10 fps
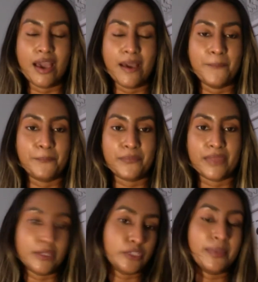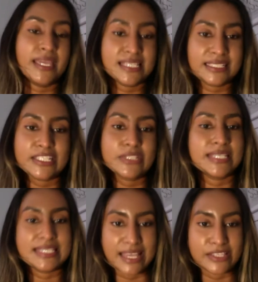to
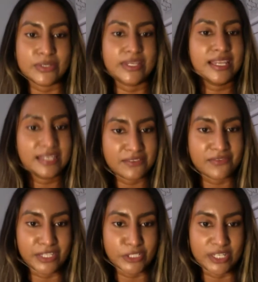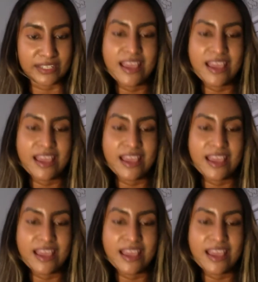assess your kidney function.